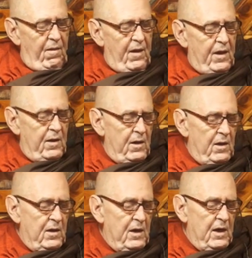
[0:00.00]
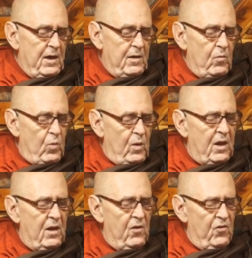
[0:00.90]
That young god
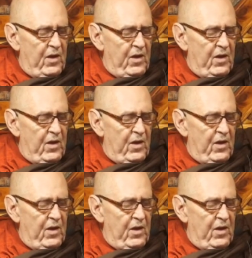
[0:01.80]
was